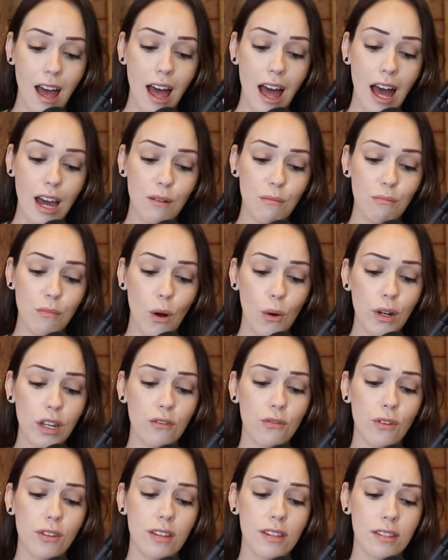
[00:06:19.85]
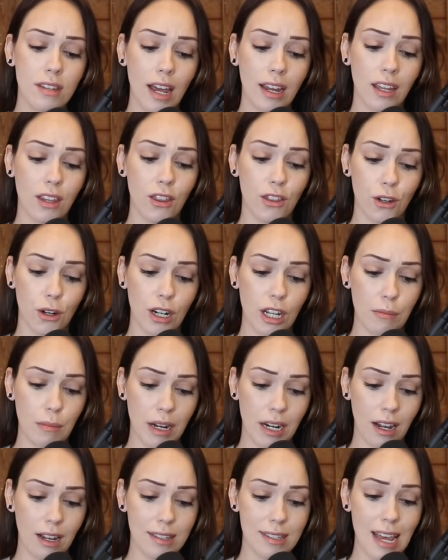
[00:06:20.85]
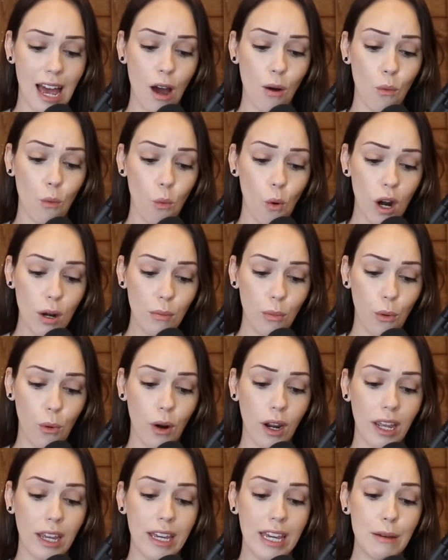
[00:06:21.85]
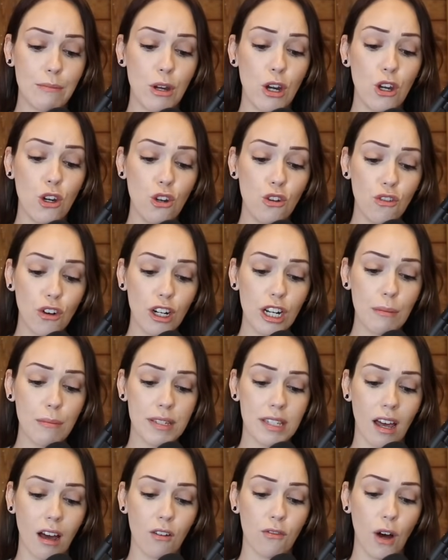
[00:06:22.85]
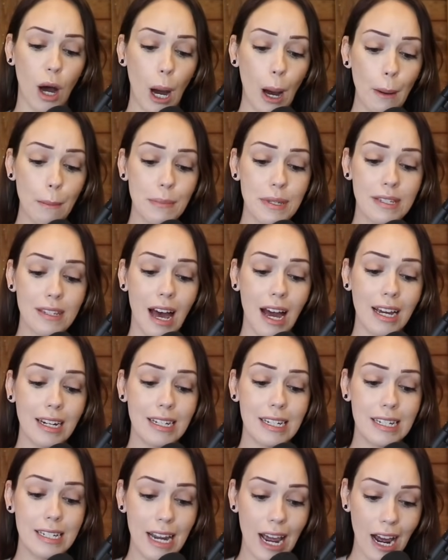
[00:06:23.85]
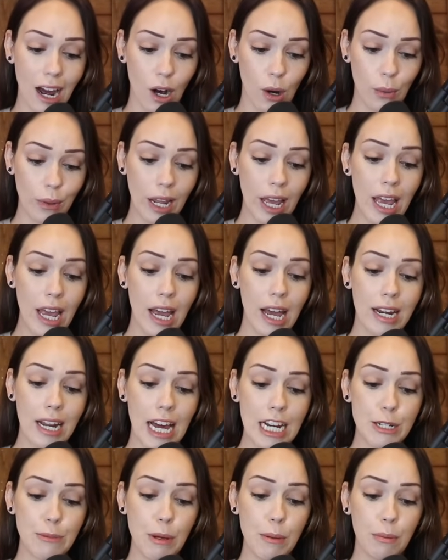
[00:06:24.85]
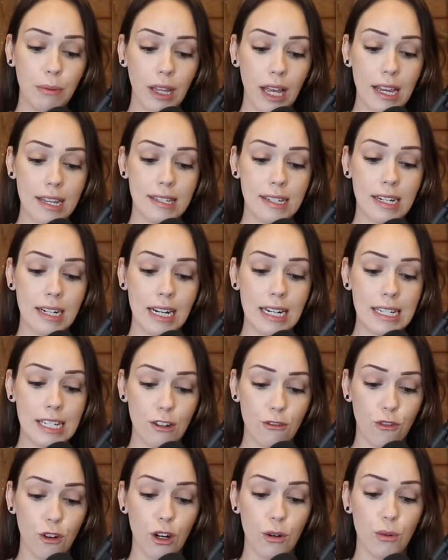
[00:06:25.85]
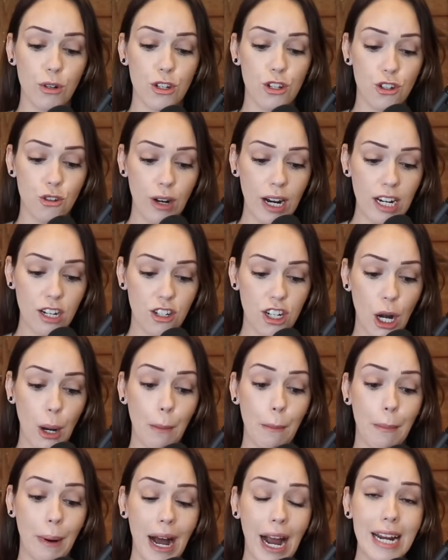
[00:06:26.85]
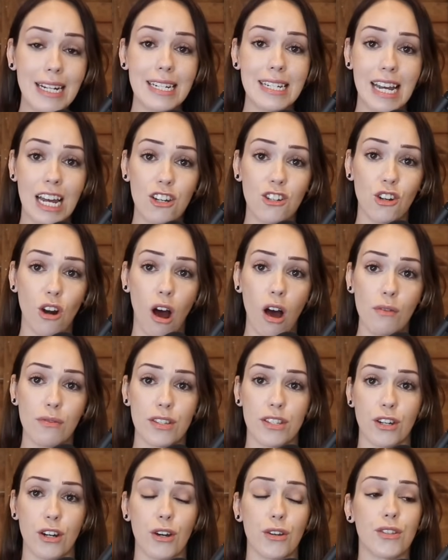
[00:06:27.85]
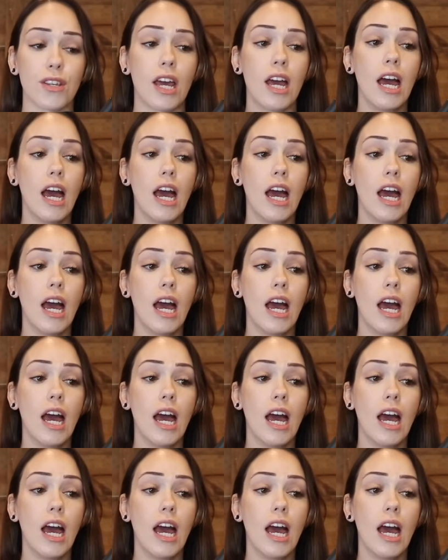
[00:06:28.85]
and moaning for the second 30 minutes. At one point, he maneuvered himself upside down and had to be placed in a different restraint chair by detention officers.